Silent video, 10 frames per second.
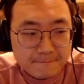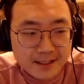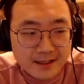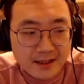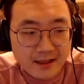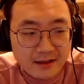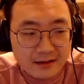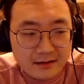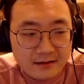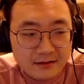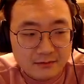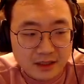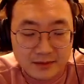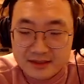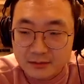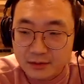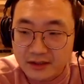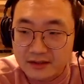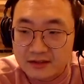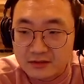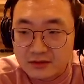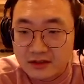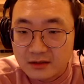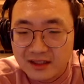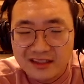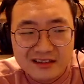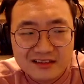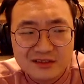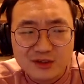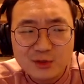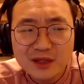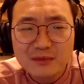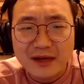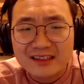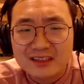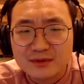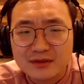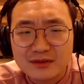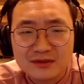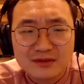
And maybe some players will tell him, hey, dude, don't play basketball.